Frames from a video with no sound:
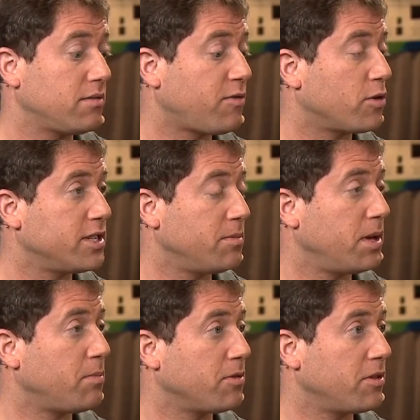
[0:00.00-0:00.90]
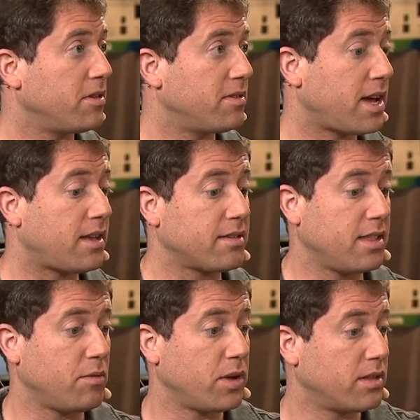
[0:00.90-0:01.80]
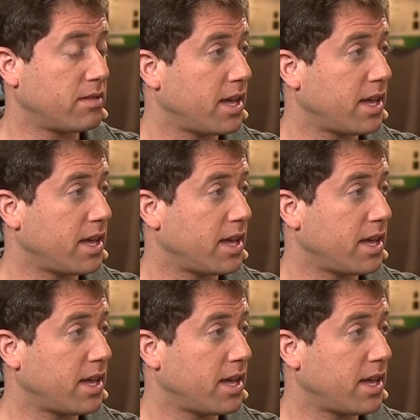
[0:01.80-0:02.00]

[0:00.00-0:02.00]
14 people do this task and then we